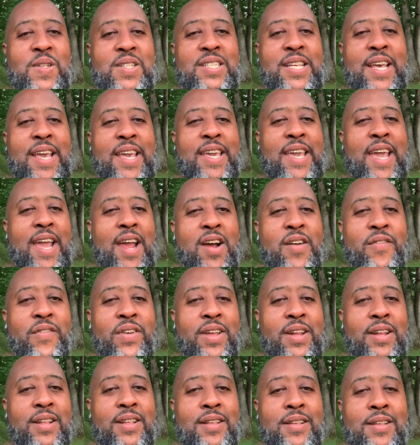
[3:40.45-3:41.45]
take care of it.
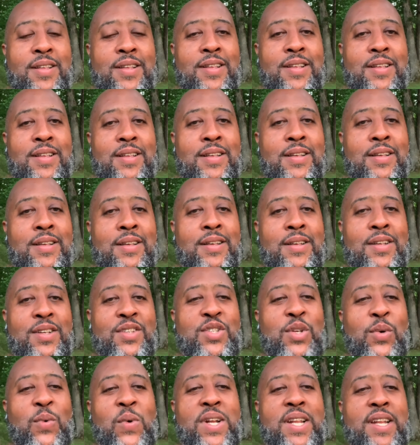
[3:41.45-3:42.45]

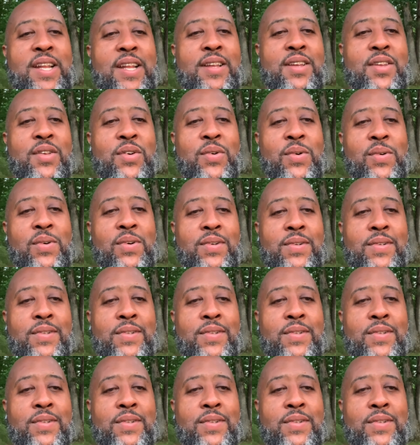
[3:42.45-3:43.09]
So what did he do?